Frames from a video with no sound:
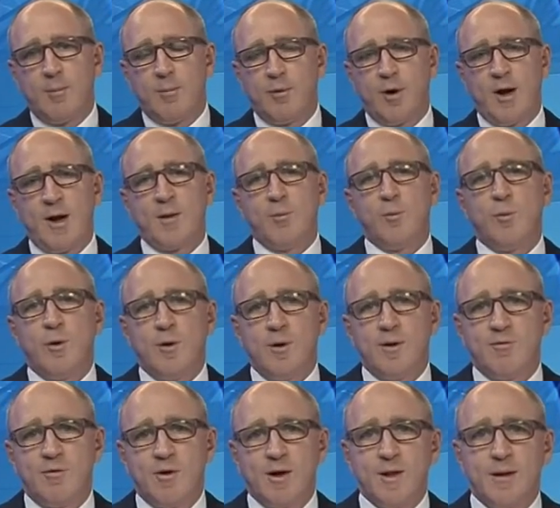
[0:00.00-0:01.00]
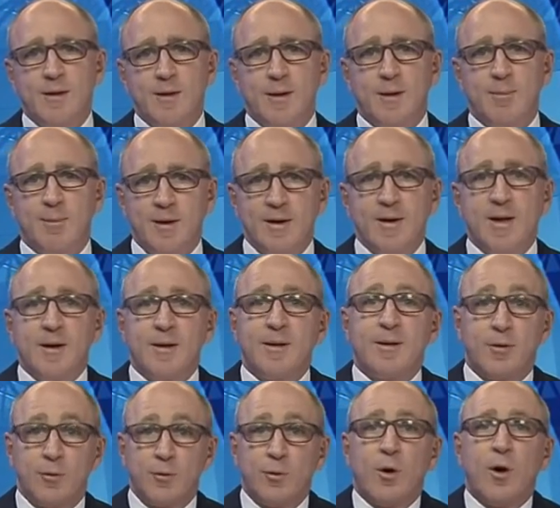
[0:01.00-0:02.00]
Braddon, wherever it is. But
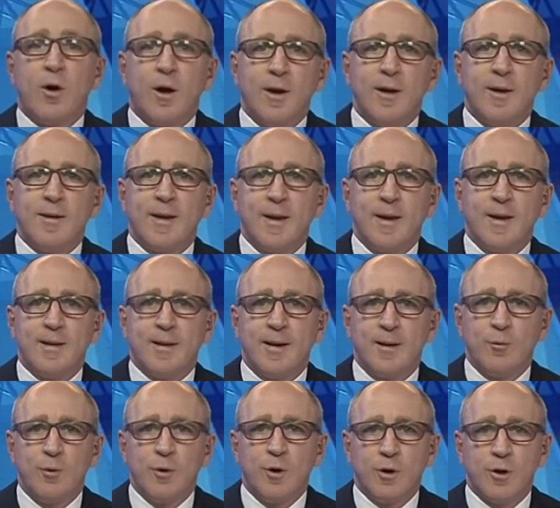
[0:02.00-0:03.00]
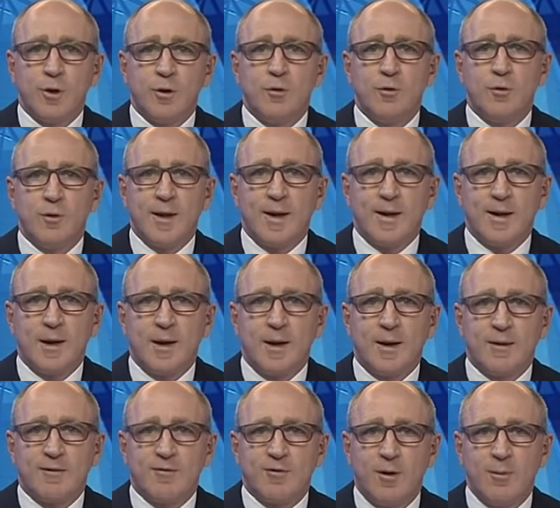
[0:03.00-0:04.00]
yes, you're right. They were caught out
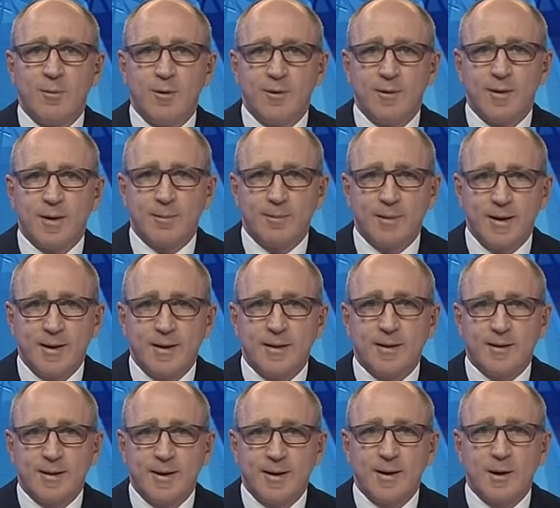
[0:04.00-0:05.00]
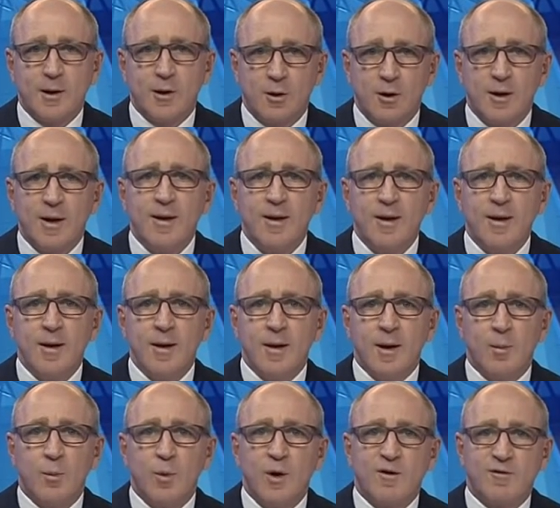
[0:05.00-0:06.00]
last time with this Mediscare lie,
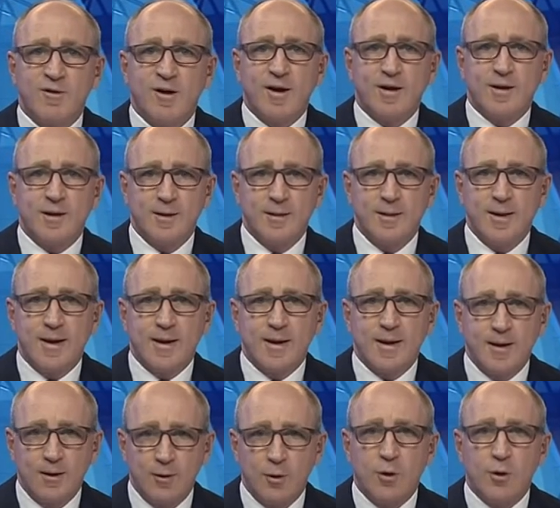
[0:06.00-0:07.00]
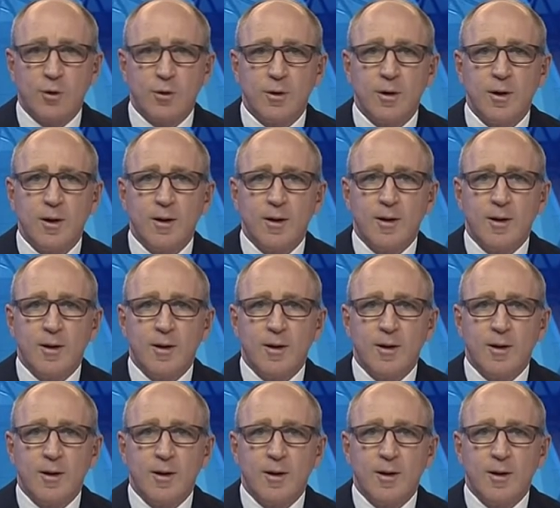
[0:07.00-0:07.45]
and we're tackling that head on.